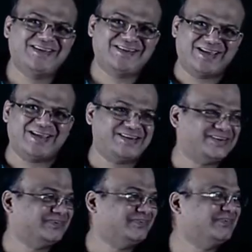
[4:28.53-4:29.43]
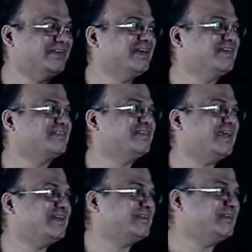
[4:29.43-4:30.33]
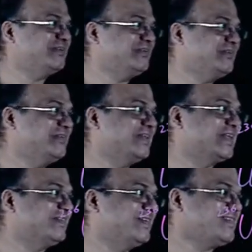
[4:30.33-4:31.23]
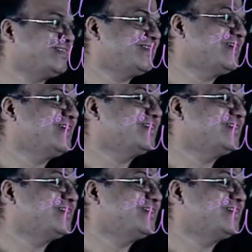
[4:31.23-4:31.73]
92. So 92 will give us